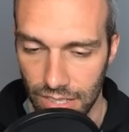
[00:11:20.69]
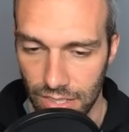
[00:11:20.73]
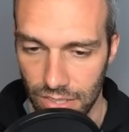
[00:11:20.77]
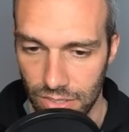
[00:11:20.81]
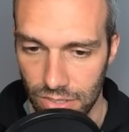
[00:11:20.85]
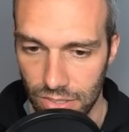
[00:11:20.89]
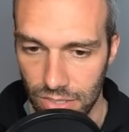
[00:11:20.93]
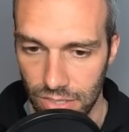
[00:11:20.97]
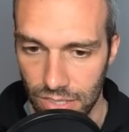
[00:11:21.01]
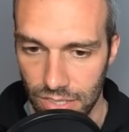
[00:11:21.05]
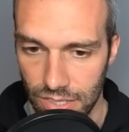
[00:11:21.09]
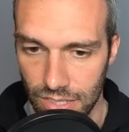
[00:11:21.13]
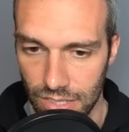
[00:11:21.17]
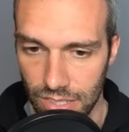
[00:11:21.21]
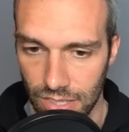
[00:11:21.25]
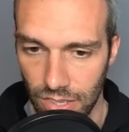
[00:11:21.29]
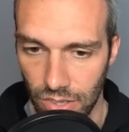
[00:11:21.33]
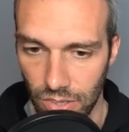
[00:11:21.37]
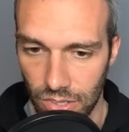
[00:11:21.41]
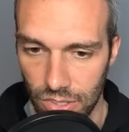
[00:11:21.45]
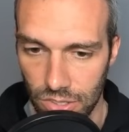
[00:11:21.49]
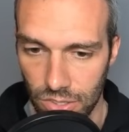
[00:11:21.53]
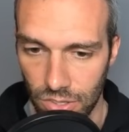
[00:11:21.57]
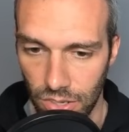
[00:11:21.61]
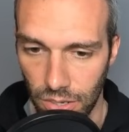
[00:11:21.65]
So this is the
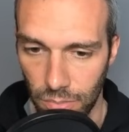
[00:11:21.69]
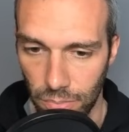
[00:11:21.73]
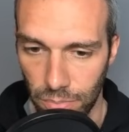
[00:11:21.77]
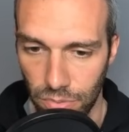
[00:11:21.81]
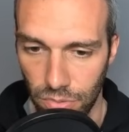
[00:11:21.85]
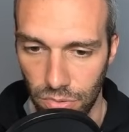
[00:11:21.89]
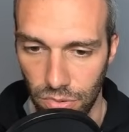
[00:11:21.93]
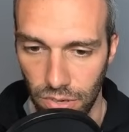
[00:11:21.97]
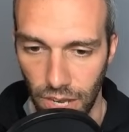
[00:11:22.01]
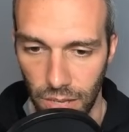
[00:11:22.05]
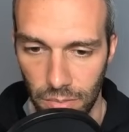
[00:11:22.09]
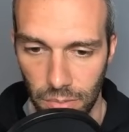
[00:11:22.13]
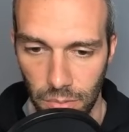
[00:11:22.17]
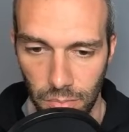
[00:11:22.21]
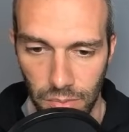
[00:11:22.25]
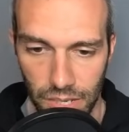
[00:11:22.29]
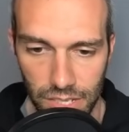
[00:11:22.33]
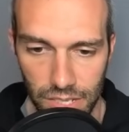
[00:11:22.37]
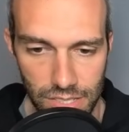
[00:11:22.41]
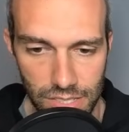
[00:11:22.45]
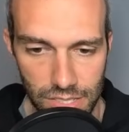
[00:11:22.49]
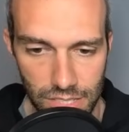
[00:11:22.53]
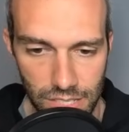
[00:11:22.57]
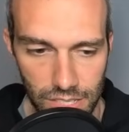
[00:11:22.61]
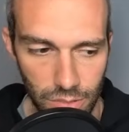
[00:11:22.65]
only sort of problem I
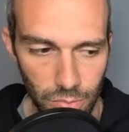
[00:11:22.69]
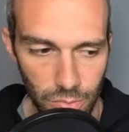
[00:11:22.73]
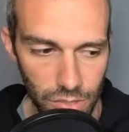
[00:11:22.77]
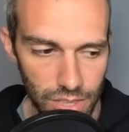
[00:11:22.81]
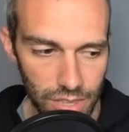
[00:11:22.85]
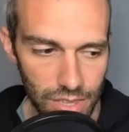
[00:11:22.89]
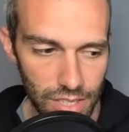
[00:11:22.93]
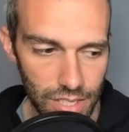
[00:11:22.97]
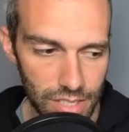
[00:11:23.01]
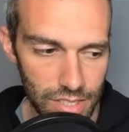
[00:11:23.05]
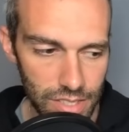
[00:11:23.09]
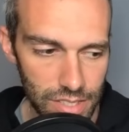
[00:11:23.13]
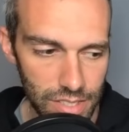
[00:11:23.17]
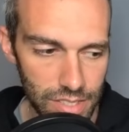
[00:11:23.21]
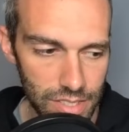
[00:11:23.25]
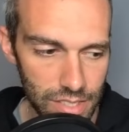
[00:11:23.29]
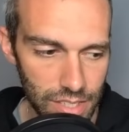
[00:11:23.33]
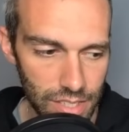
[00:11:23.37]
see with this,